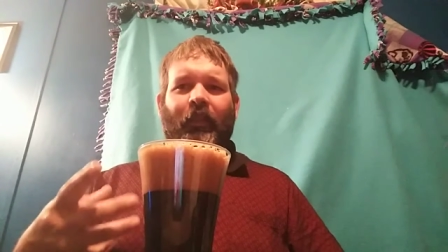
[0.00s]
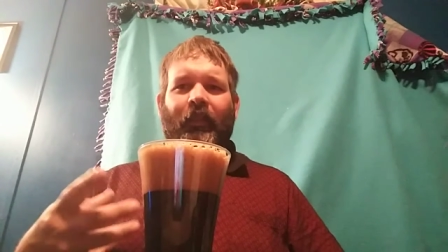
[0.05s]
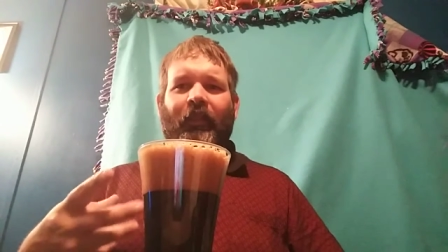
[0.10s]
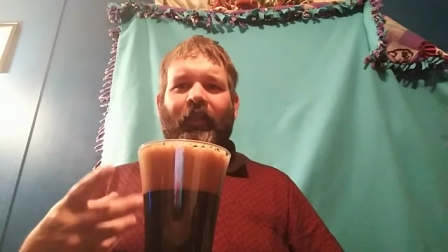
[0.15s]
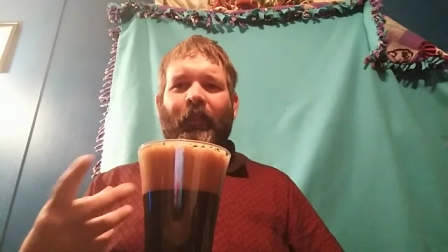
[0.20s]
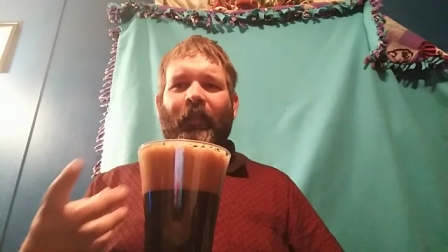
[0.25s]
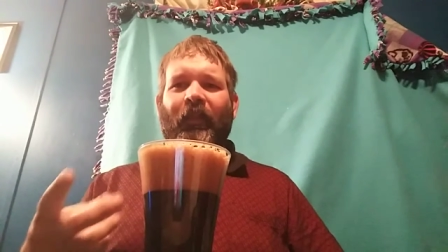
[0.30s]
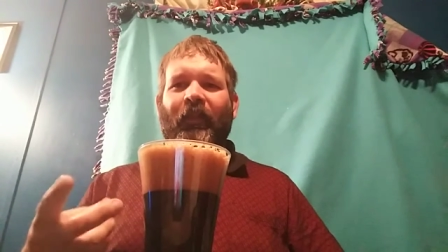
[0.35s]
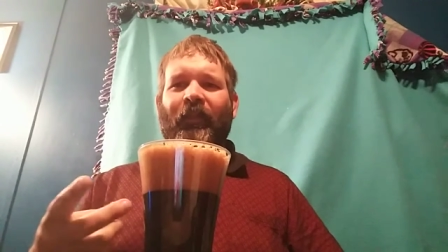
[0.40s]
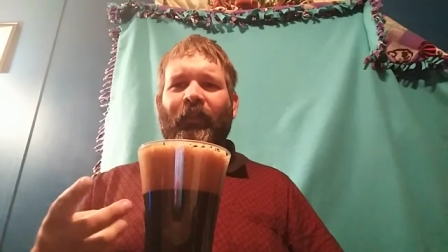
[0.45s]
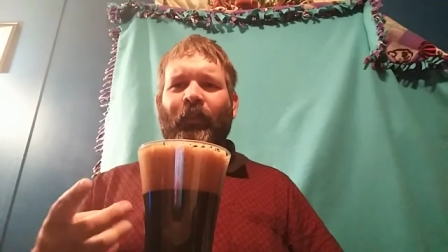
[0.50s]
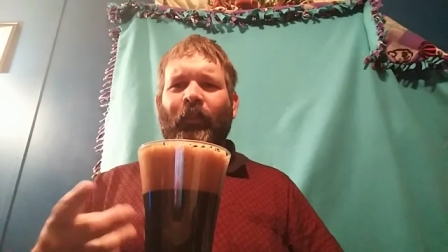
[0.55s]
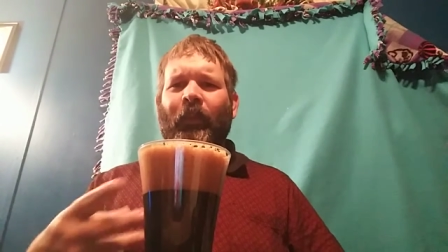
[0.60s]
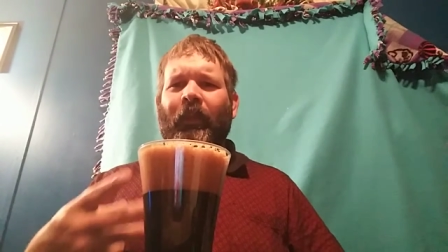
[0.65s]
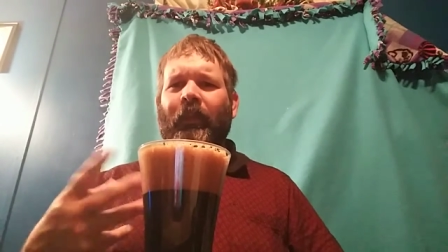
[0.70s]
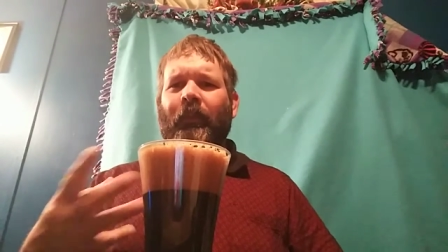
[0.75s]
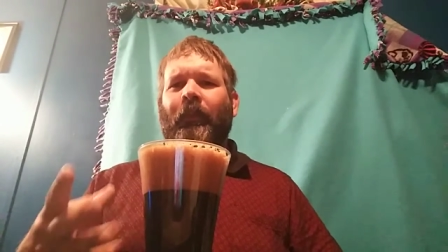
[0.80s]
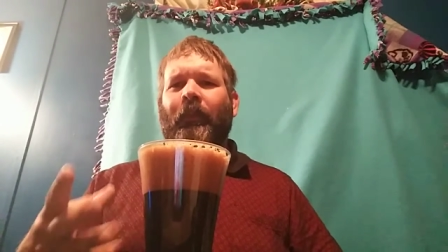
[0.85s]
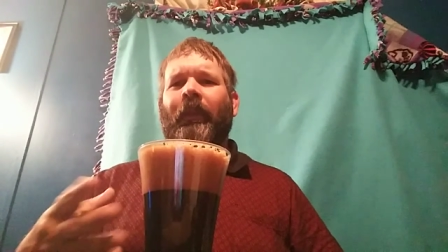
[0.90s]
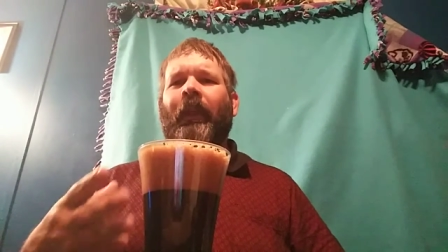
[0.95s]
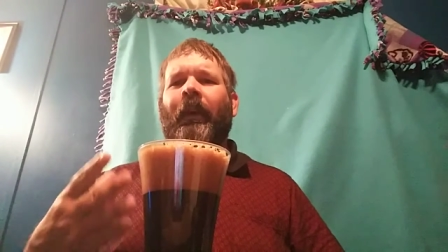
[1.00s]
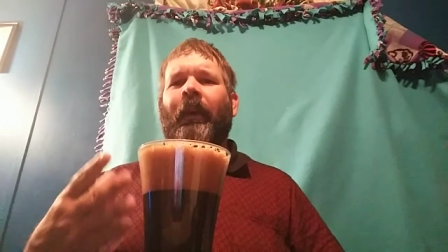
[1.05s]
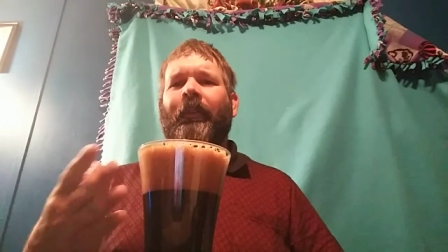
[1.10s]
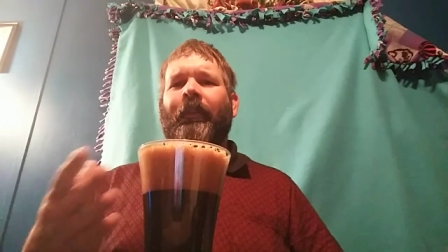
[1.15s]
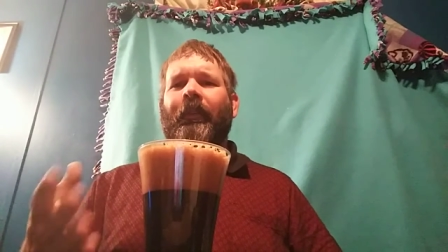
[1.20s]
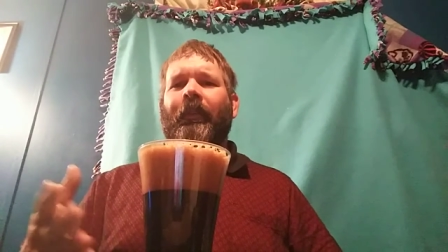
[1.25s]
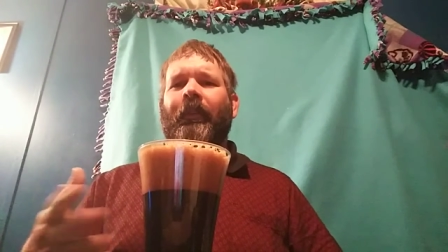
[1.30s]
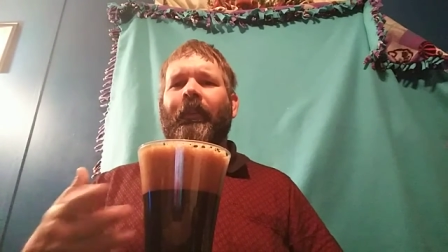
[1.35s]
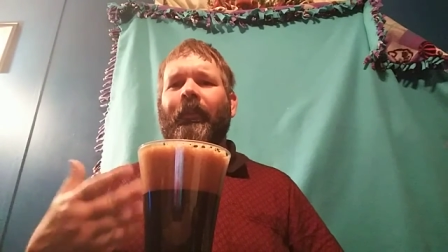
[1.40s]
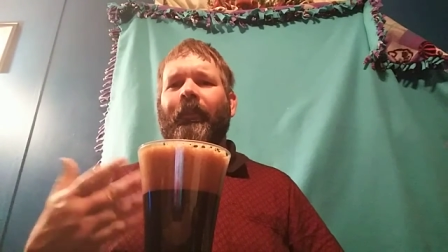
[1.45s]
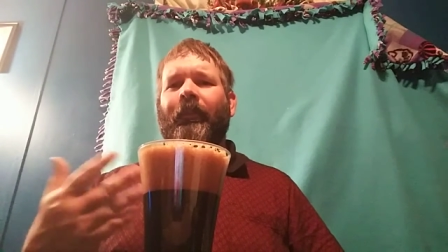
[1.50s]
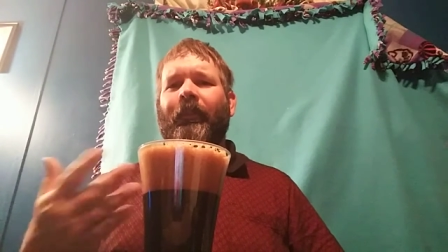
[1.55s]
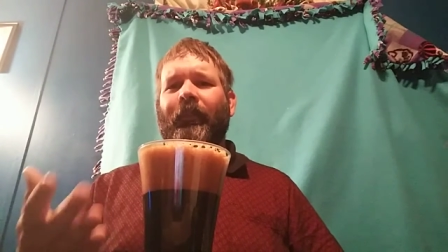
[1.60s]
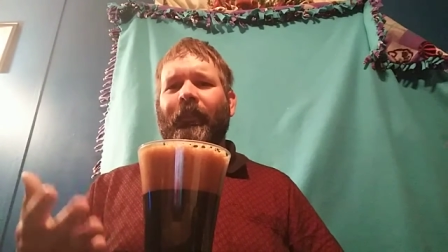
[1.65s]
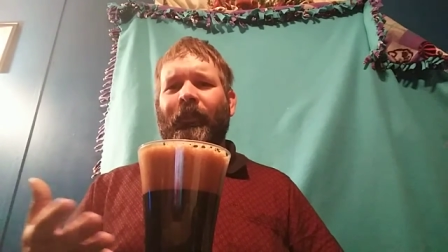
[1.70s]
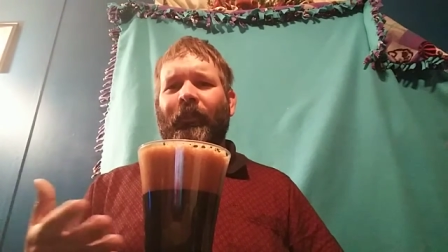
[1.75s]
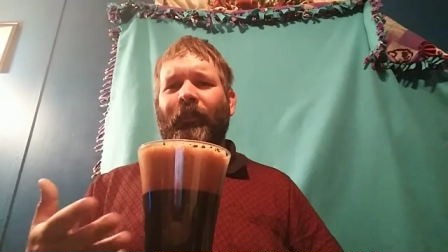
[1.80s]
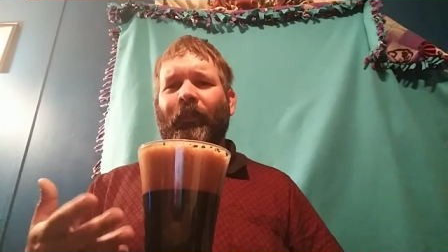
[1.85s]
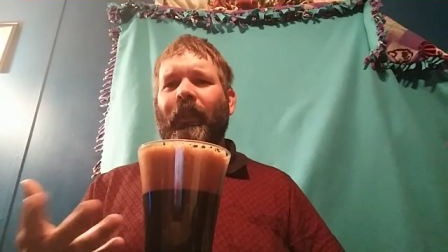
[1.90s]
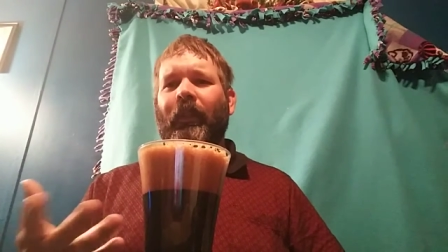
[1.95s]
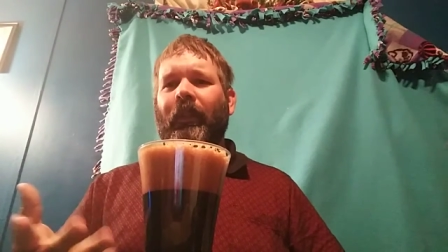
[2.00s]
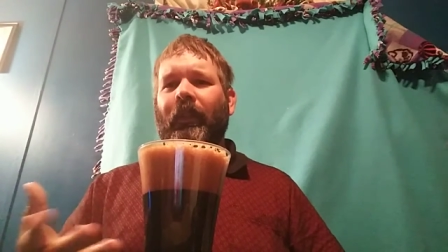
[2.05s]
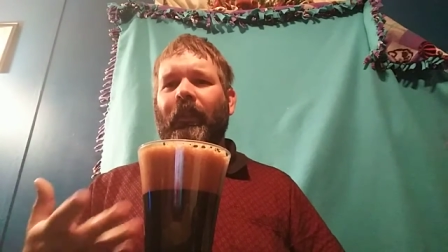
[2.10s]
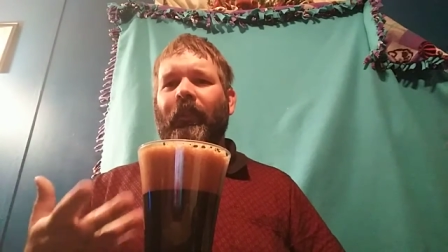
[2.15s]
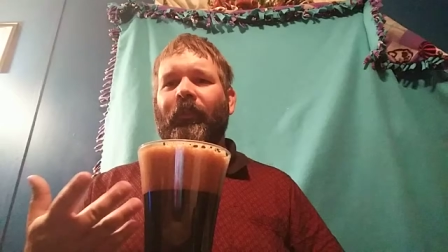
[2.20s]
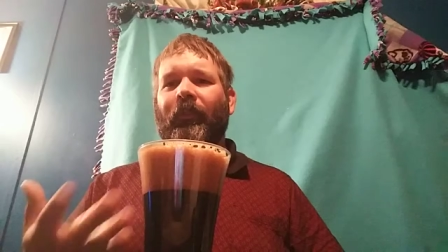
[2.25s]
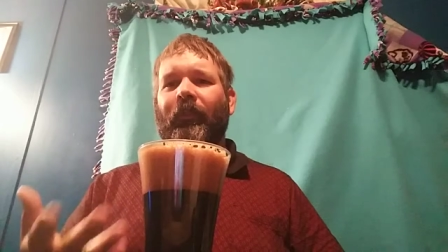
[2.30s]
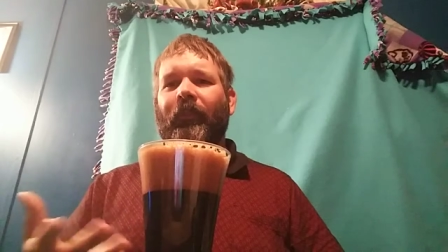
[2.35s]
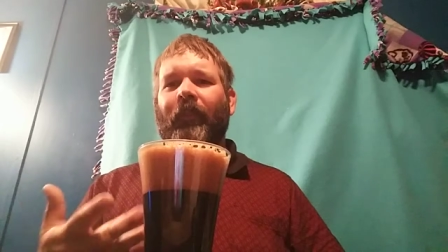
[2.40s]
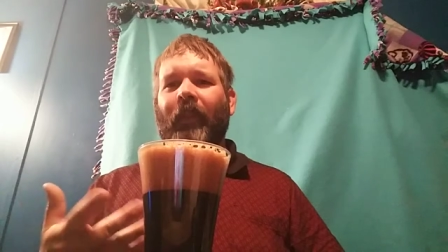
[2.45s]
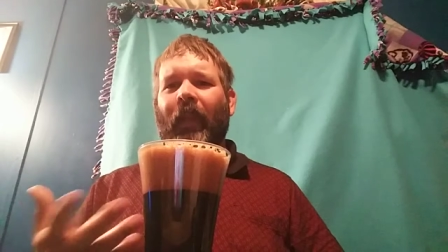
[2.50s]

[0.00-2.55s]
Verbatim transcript: semi-sweet without the sweetness